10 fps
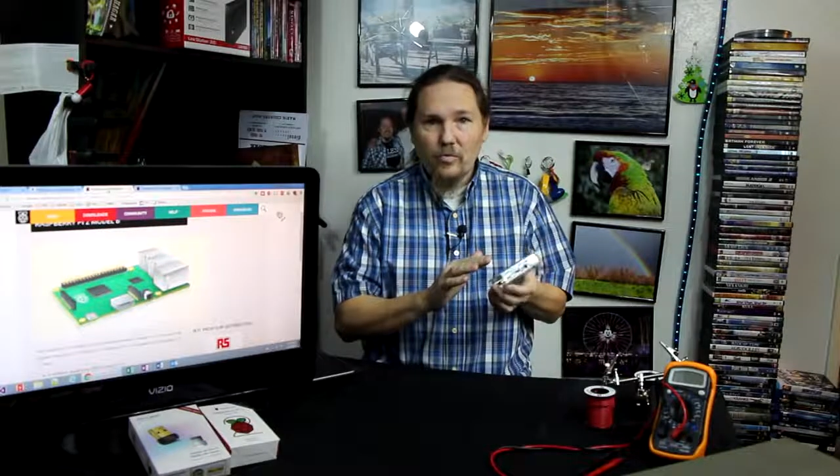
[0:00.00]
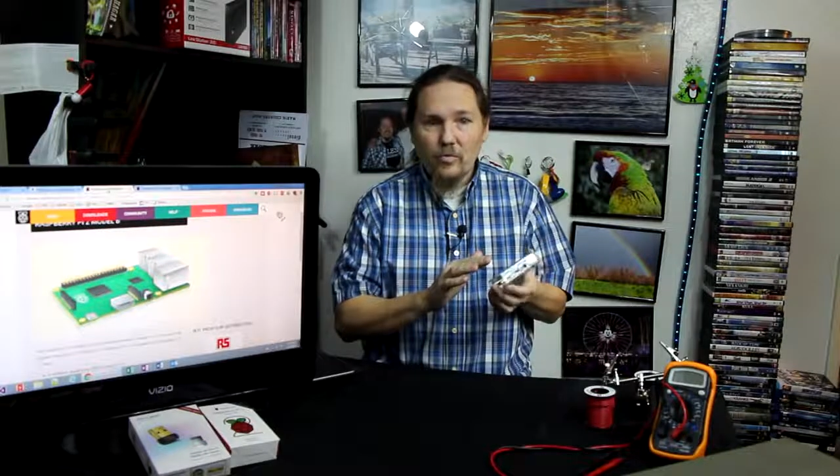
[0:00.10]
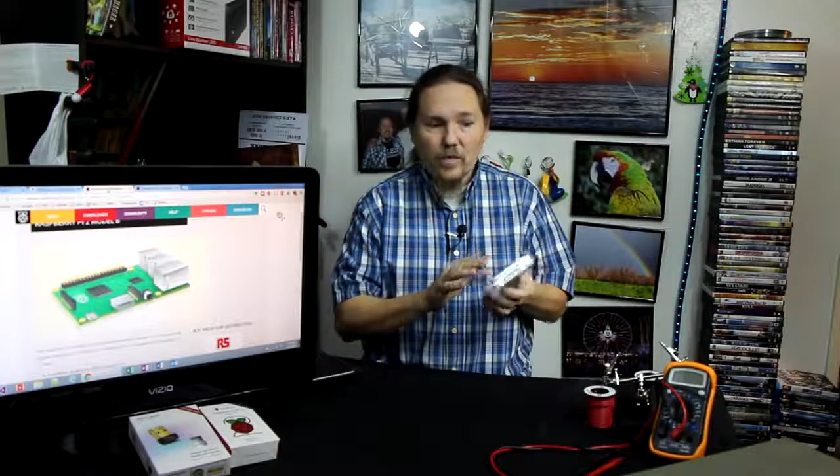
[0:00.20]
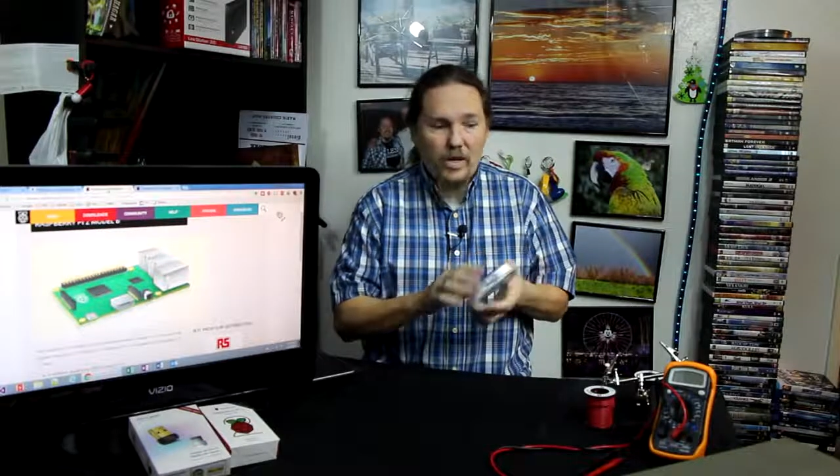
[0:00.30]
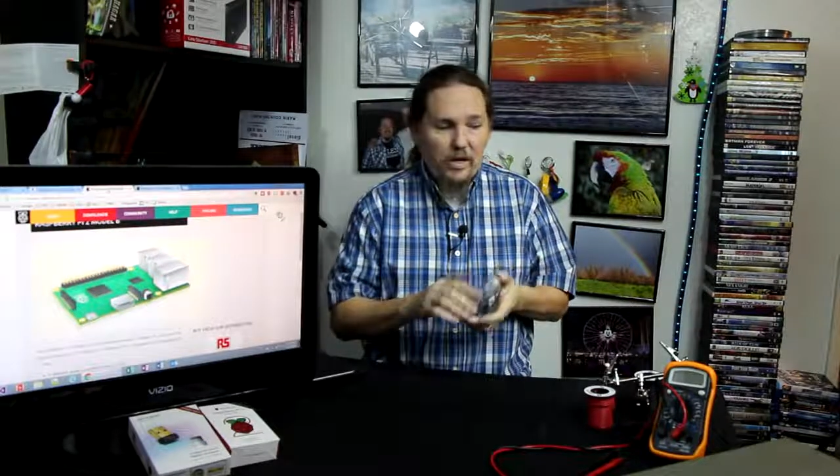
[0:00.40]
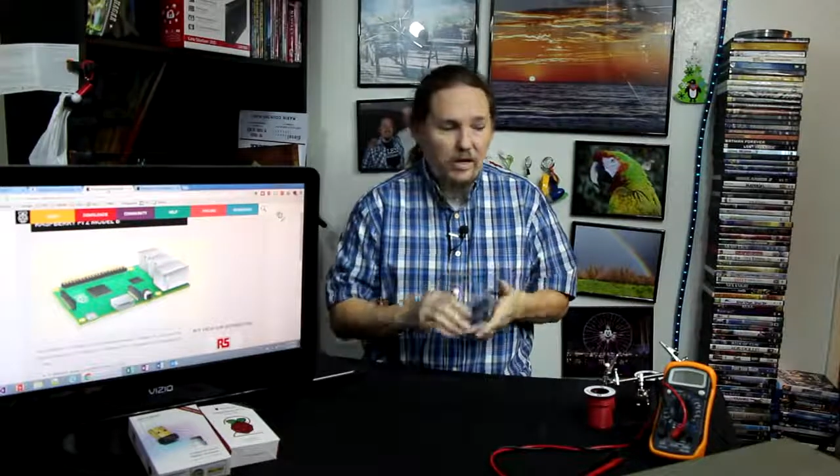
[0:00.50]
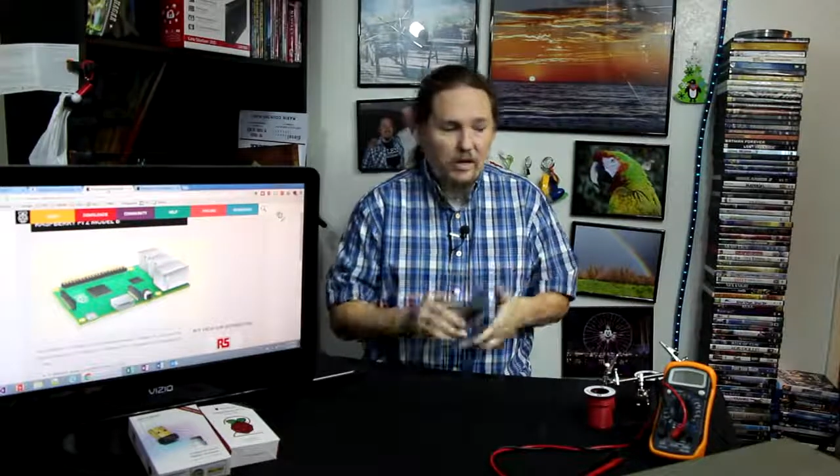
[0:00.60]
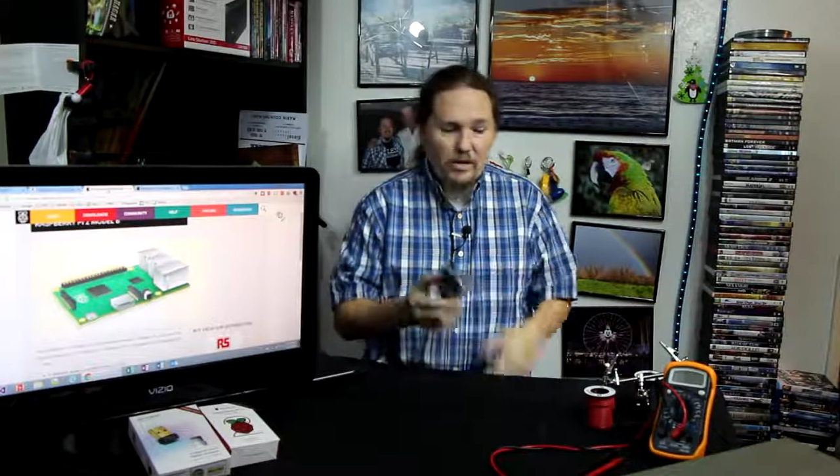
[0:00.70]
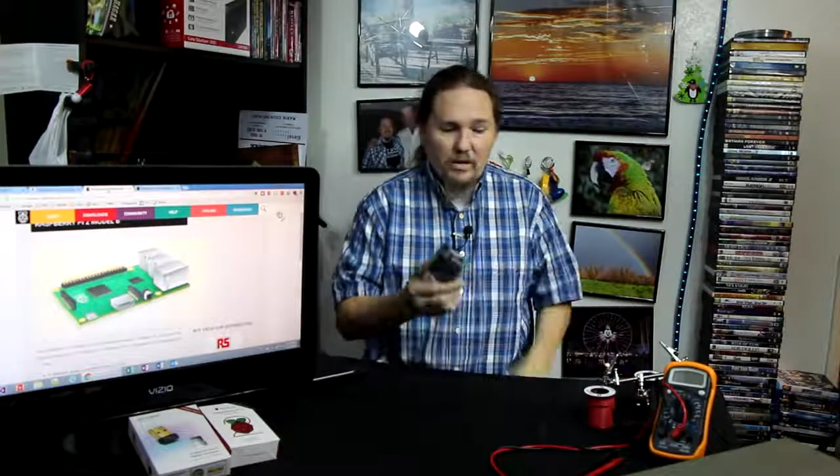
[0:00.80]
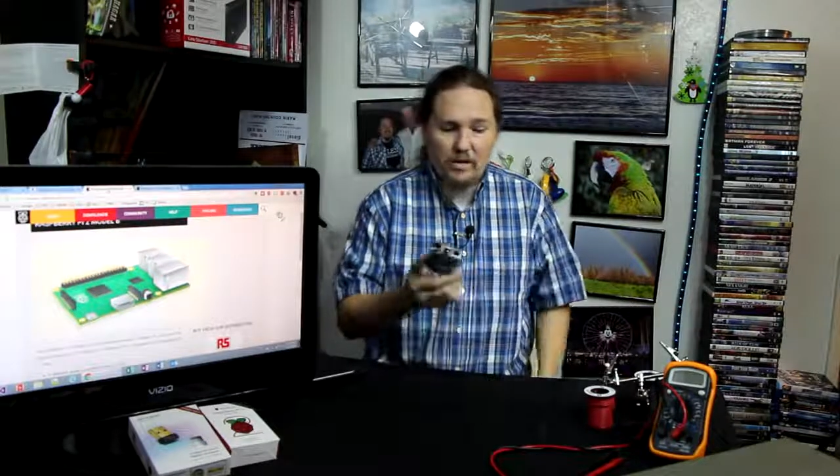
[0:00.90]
ready.